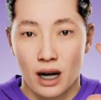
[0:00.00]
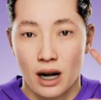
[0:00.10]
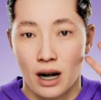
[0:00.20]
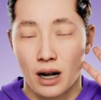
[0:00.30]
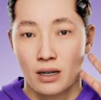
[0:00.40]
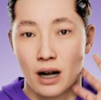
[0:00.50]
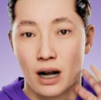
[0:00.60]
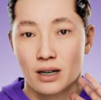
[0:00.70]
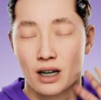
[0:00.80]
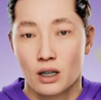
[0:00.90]
And
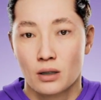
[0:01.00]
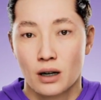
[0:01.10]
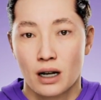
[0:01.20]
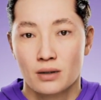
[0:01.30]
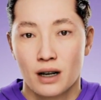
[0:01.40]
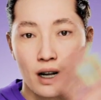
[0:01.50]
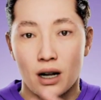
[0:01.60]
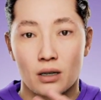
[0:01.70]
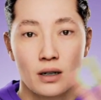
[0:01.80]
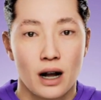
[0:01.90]
I'll see you on the next
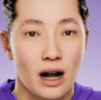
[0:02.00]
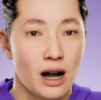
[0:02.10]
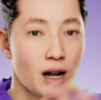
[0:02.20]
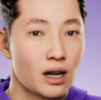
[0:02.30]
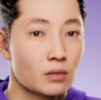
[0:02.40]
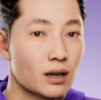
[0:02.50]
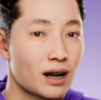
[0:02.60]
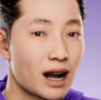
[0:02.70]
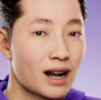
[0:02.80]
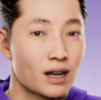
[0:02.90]
video, and I'll be
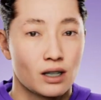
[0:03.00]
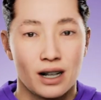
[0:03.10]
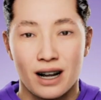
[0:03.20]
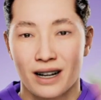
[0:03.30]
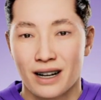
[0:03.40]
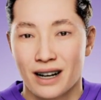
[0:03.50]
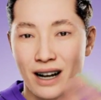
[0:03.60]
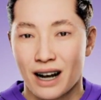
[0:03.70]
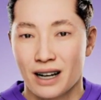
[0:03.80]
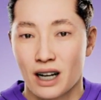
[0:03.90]
again using
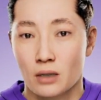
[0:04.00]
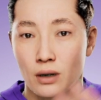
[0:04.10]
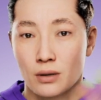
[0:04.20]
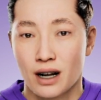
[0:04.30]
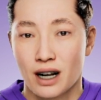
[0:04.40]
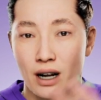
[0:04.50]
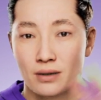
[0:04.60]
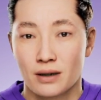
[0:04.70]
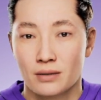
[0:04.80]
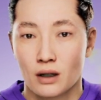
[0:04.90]
this upper body
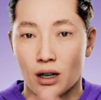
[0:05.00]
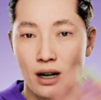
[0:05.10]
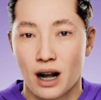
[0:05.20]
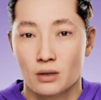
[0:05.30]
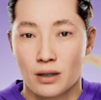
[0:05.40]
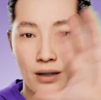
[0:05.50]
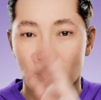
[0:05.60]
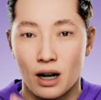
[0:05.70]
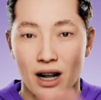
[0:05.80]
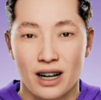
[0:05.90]
solver for a couple of
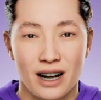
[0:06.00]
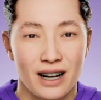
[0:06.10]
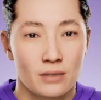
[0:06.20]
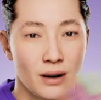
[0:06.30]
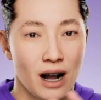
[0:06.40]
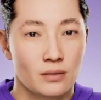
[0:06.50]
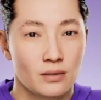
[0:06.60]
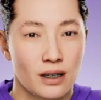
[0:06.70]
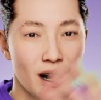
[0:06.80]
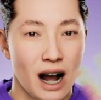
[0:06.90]
projects coming up.
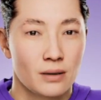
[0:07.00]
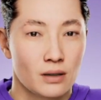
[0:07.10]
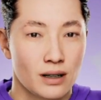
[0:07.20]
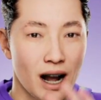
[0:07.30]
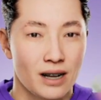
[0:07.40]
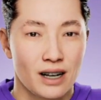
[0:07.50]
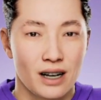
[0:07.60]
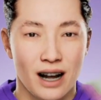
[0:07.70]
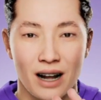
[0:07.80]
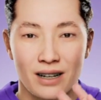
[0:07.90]
Pretty happy with how it
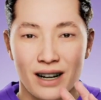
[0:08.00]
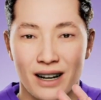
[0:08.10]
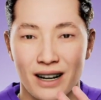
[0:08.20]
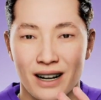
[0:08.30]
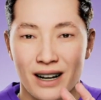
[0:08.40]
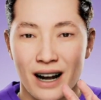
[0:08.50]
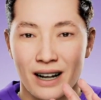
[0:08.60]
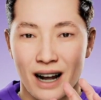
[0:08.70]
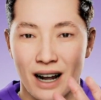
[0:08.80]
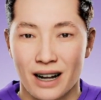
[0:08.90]
turned out.
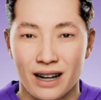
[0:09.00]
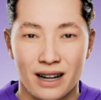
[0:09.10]
And yeah,